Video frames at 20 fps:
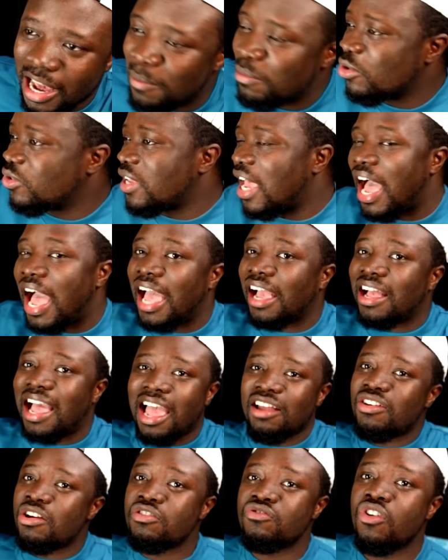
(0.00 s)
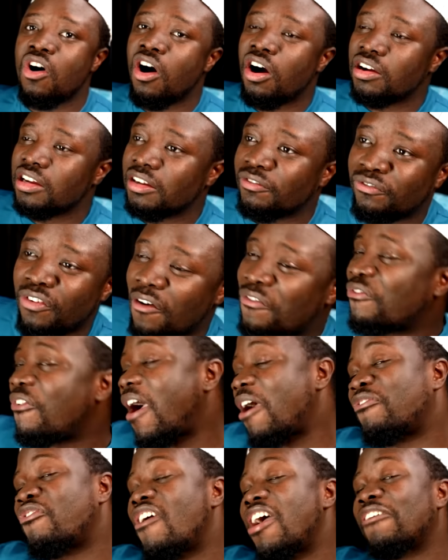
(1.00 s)
Abuja I don't know for
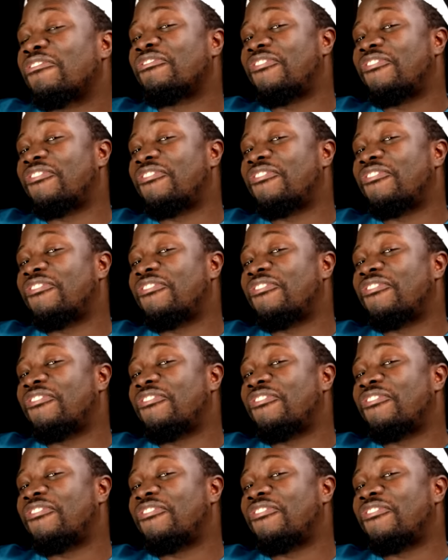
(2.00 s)
a